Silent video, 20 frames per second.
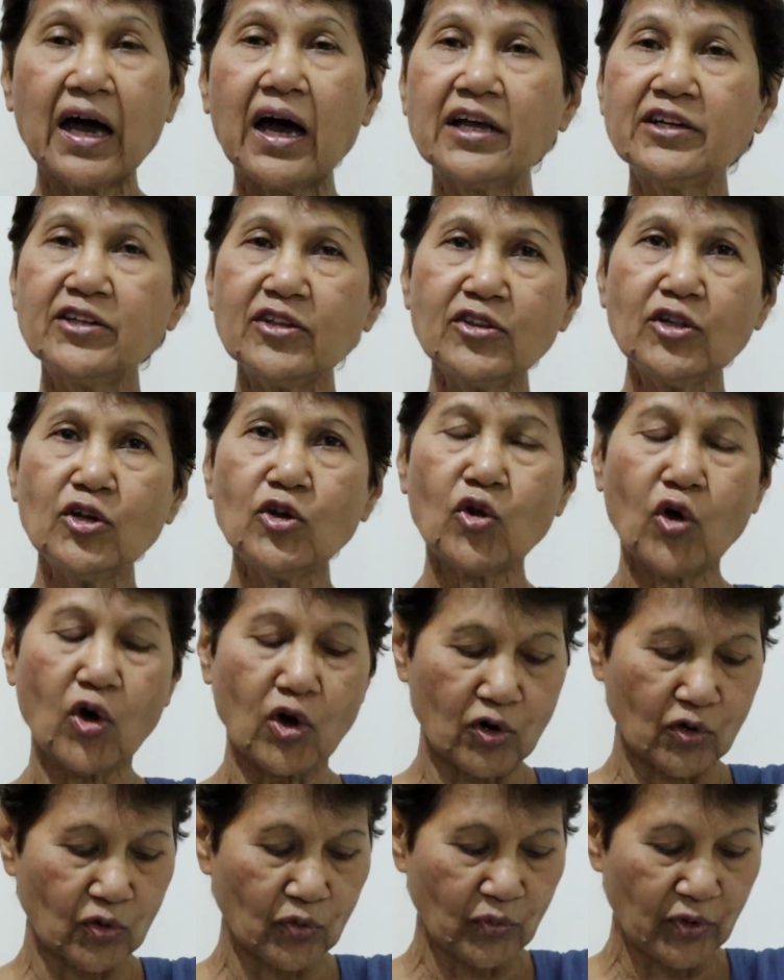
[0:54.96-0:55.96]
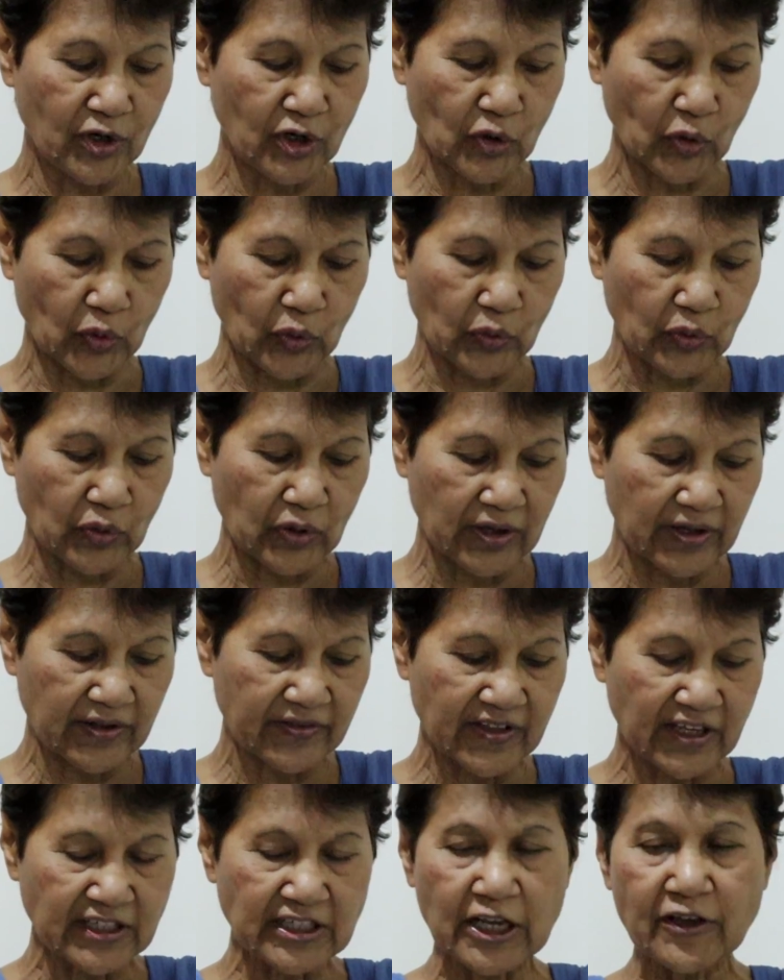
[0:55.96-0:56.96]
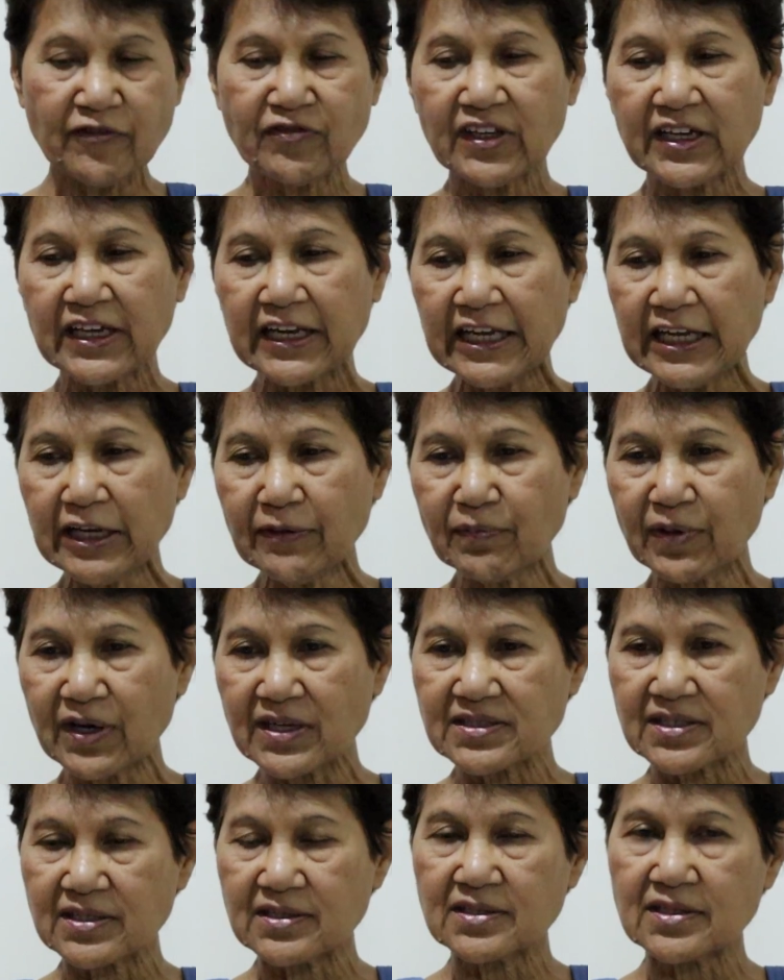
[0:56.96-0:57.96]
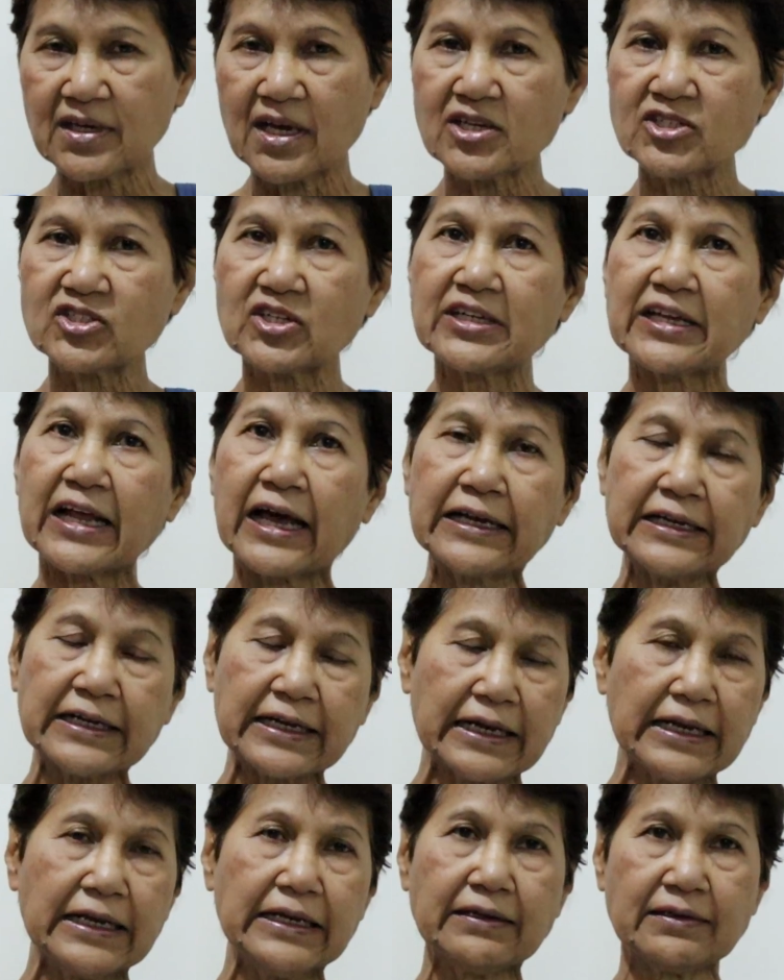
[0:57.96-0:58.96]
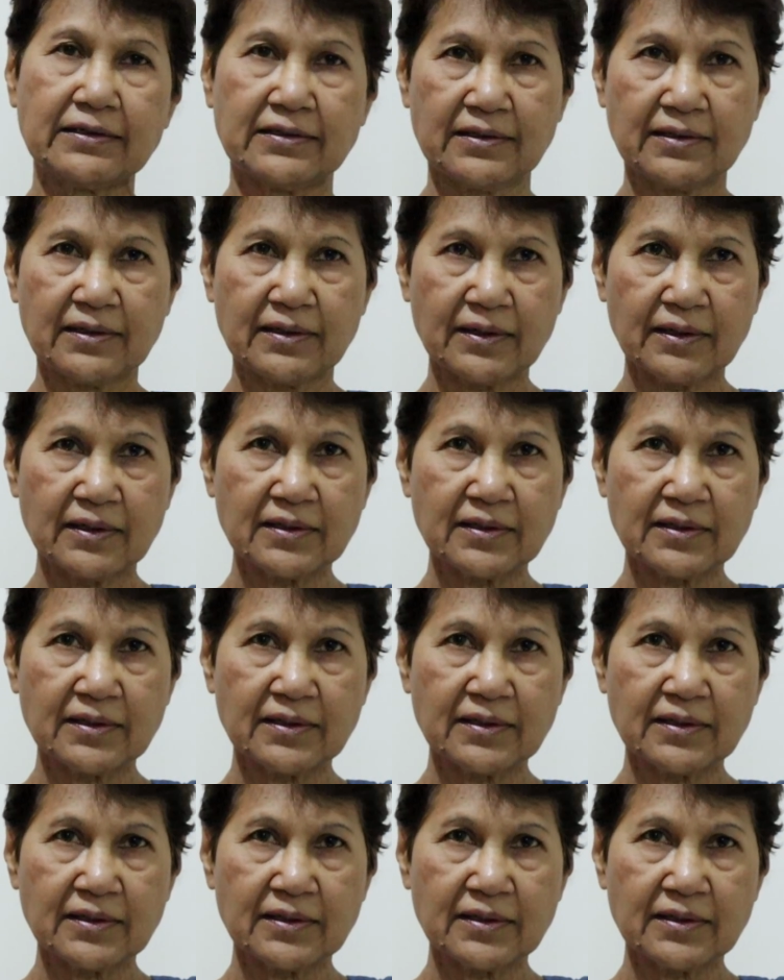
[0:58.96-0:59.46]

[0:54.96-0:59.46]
Under the law, we know that if the clean person touched an unclean